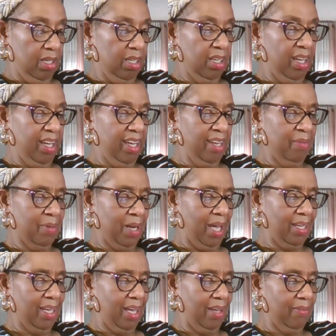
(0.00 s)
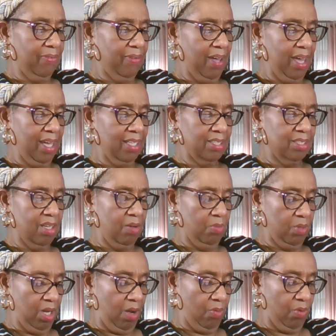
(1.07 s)
I hate when I can't find something
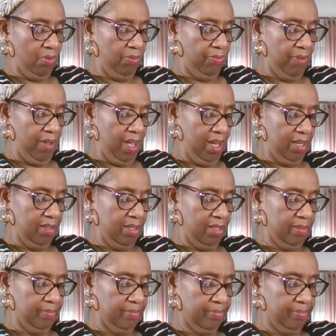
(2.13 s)
when I want to find it.